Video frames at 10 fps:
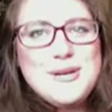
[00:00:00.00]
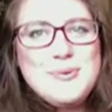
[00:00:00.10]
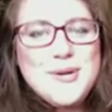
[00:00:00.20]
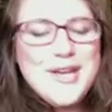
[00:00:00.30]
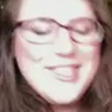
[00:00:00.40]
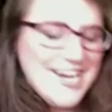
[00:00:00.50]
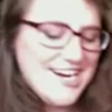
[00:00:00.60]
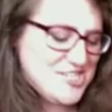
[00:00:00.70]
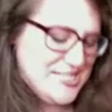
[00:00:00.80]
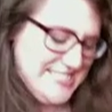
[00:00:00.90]
to put in there
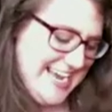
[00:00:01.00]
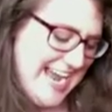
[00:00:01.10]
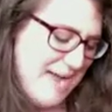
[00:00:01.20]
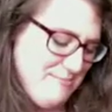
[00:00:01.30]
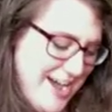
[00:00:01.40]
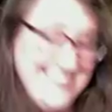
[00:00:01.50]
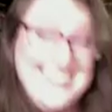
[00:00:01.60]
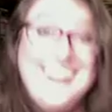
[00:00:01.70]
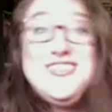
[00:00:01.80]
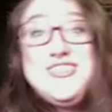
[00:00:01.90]
and just say I'm not
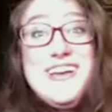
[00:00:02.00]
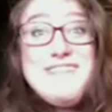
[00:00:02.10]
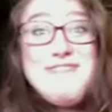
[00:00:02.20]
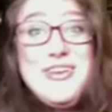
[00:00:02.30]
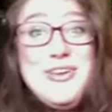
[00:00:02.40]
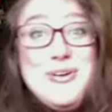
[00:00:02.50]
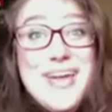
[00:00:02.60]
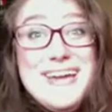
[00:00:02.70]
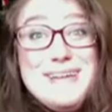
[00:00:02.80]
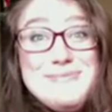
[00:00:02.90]
touching video
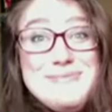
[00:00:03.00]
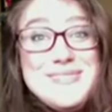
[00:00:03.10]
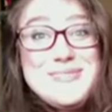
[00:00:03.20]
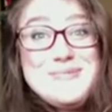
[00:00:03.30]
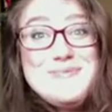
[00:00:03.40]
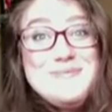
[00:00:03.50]
games.